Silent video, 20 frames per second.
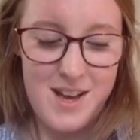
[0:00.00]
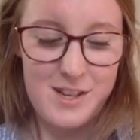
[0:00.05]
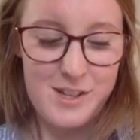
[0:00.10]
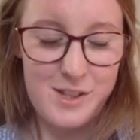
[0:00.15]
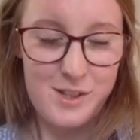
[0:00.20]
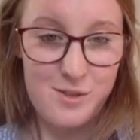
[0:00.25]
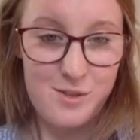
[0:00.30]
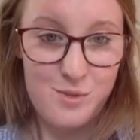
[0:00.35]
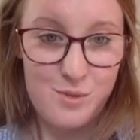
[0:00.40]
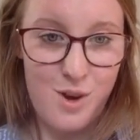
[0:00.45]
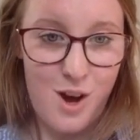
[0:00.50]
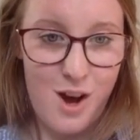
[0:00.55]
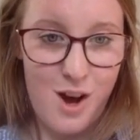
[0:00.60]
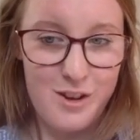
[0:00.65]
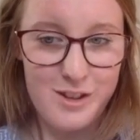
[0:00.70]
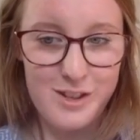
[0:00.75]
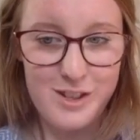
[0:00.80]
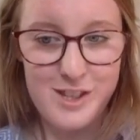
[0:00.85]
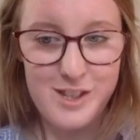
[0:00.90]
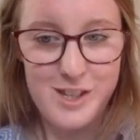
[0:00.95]
So
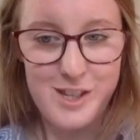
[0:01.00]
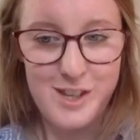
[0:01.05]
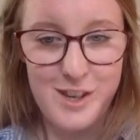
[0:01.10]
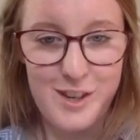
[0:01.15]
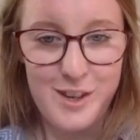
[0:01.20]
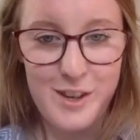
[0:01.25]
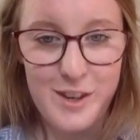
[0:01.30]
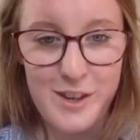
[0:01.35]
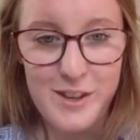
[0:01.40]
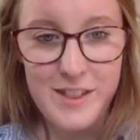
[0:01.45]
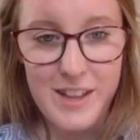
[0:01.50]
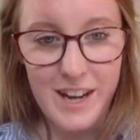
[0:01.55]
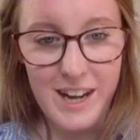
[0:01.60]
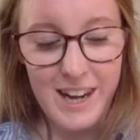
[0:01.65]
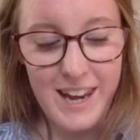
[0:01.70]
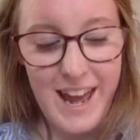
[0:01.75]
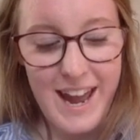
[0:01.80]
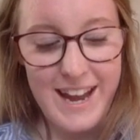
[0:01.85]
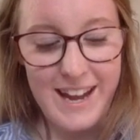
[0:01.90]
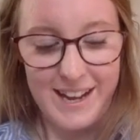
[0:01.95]
on to the
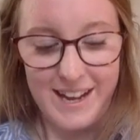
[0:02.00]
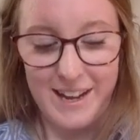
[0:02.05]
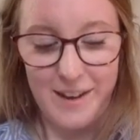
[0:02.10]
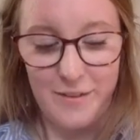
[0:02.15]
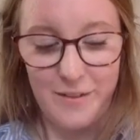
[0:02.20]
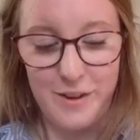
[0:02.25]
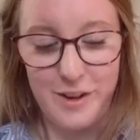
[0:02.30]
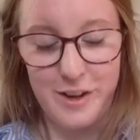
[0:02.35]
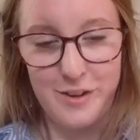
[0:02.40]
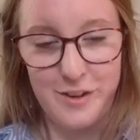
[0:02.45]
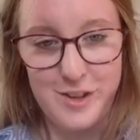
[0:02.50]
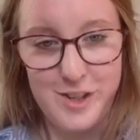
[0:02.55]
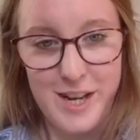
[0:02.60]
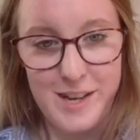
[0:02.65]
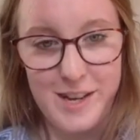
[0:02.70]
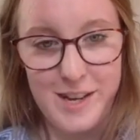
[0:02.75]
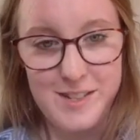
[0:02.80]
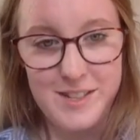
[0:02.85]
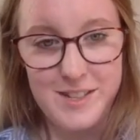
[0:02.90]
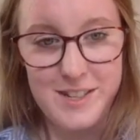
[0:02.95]
lining for your
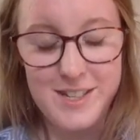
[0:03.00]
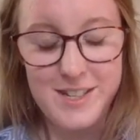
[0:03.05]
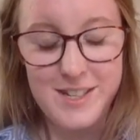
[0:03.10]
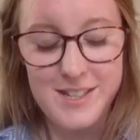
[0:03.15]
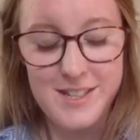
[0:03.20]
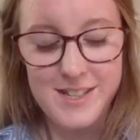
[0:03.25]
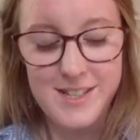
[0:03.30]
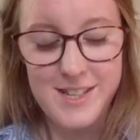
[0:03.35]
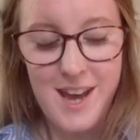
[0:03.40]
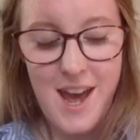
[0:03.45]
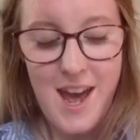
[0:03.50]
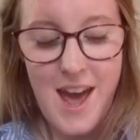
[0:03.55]
trousers.